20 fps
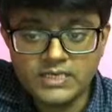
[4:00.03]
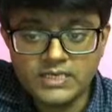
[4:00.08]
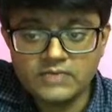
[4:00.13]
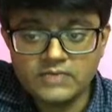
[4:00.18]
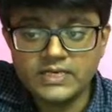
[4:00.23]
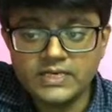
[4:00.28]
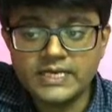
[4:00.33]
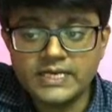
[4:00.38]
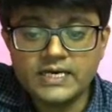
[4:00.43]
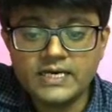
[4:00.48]
we
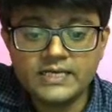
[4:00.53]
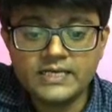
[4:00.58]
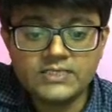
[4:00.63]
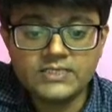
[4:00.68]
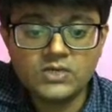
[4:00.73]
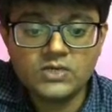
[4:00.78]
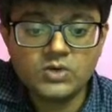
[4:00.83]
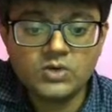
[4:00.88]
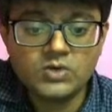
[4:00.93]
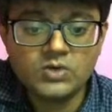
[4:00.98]
will get R is
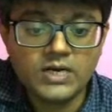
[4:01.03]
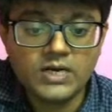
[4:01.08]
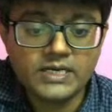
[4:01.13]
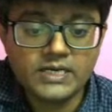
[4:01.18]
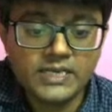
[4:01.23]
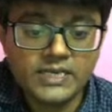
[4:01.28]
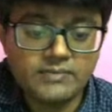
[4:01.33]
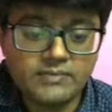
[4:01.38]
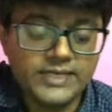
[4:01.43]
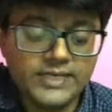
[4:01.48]
equal to what?
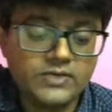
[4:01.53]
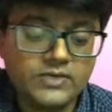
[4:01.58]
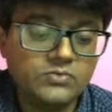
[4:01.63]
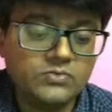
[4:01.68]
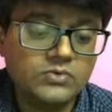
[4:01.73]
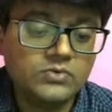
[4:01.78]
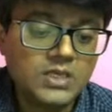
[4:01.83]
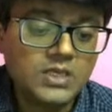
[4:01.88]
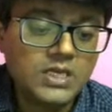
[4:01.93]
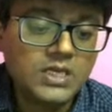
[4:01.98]
A by 2.
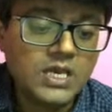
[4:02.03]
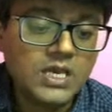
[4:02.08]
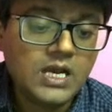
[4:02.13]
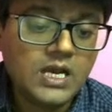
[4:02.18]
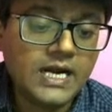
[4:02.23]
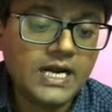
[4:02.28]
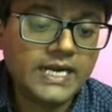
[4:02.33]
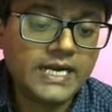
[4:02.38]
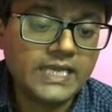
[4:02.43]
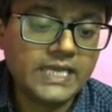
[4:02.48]

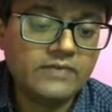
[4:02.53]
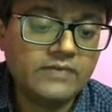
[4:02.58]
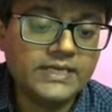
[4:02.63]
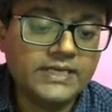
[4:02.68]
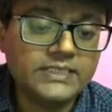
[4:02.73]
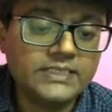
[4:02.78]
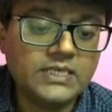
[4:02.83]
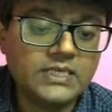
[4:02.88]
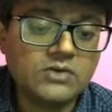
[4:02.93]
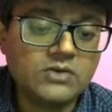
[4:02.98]
And I1
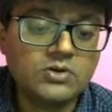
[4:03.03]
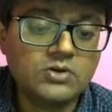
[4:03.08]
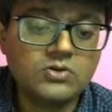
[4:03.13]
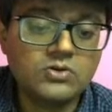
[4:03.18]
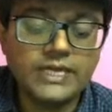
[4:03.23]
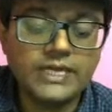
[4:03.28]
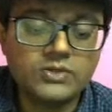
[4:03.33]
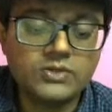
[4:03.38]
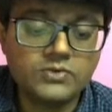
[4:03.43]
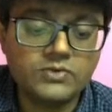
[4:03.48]
is equal to
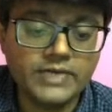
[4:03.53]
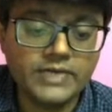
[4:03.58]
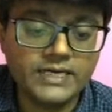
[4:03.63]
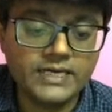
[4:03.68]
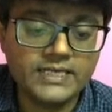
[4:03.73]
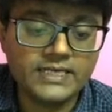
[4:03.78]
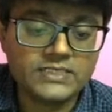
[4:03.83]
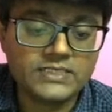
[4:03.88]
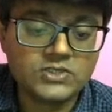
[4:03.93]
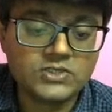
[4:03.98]
I2, right?
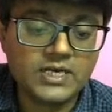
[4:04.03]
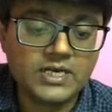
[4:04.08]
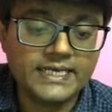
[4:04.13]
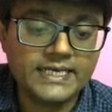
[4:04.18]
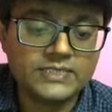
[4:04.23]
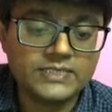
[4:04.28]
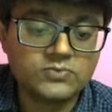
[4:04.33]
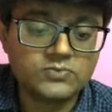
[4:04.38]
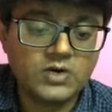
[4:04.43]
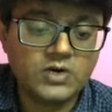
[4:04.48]
Let us call it
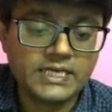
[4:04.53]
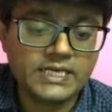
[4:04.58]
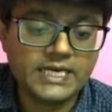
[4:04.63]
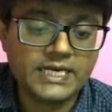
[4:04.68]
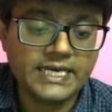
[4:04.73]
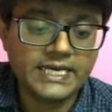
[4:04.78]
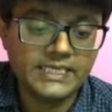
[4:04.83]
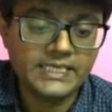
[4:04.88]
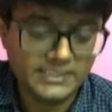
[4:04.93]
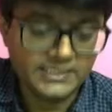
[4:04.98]
as what?
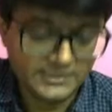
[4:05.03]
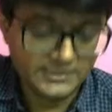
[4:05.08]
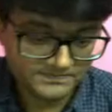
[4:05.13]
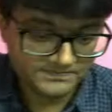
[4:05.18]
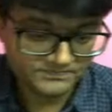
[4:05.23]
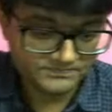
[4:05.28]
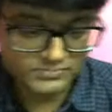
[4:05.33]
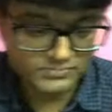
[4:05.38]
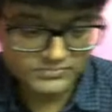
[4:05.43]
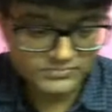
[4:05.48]
I.
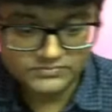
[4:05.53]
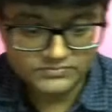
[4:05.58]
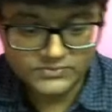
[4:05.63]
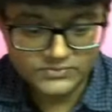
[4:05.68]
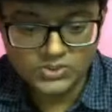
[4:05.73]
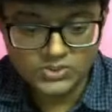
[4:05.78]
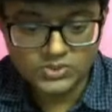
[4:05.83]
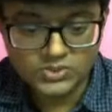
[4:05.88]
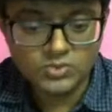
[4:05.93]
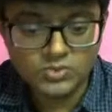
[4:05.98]

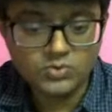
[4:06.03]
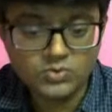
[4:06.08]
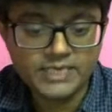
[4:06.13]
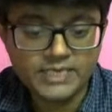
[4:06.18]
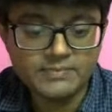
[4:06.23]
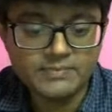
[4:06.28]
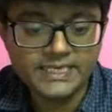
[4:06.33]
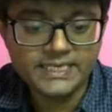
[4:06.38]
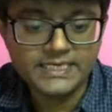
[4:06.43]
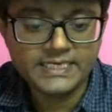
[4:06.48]
So 2I
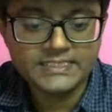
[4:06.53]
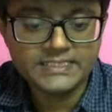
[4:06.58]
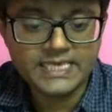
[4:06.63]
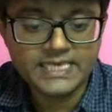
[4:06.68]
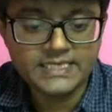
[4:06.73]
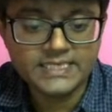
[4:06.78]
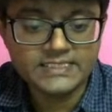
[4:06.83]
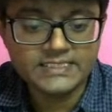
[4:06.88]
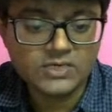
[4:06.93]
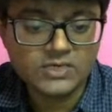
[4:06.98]
minus A
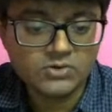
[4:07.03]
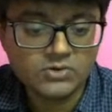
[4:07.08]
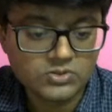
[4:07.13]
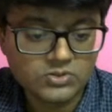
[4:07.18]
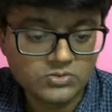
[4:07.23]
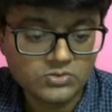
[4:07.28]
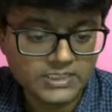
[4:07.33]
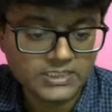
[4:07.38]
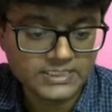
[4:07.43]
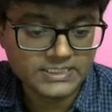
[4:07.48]
is equal
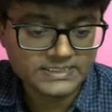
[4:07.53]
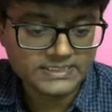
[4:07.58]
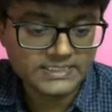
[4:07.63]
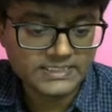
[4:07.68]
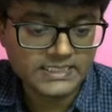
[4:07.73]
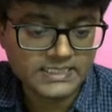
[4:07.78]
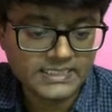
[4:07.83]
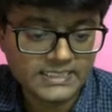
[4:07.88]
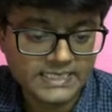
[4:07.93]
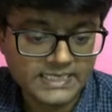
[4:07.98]
to this
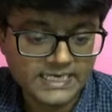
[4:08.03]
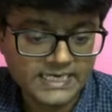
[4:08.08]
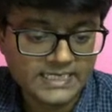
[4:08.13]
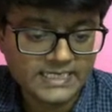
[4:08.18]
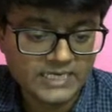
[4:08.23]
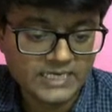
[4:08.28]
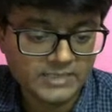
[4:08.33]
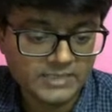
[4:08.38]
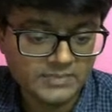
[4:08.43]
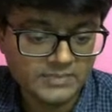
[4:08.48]

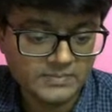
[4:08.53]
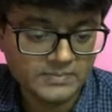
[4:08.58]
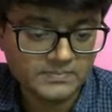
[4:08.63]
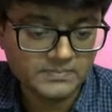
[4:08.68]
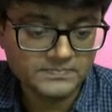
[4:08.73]
delta minimum.